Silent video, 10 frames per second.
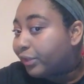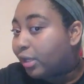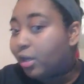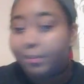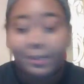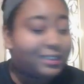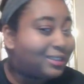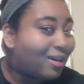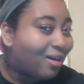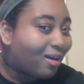
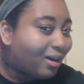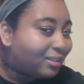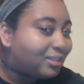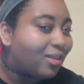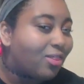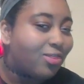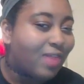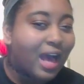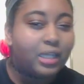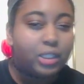it's not
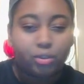that